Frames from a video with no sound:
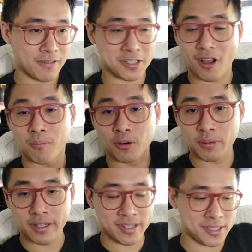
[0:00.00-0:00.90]
For
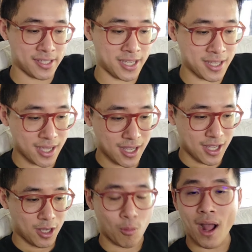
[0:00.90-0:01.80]
example, previously,
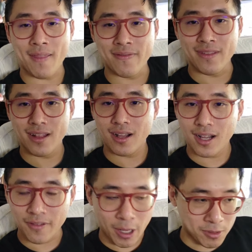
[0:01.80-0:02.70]
when
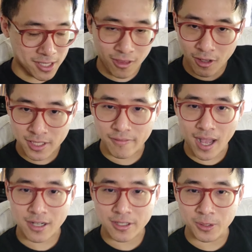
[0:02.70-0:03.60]
there was a lot
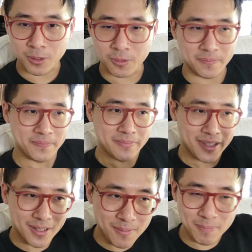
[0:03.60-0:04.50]
of actual
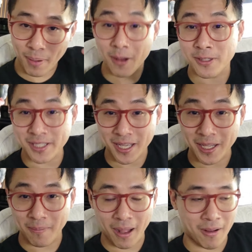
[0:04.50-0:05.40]

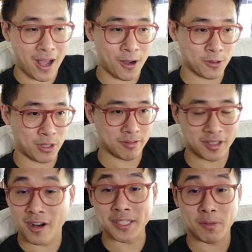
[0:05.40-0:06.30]
boasting about how
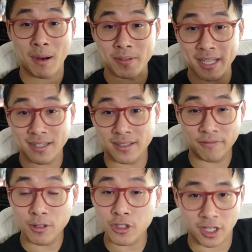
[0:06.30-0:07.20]
cryptocurrency represented
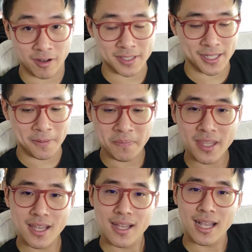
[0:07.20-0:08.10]
the future currency,
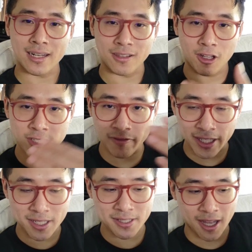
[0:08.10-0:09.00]
and a lot of
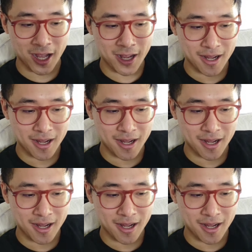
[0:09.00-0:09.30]
these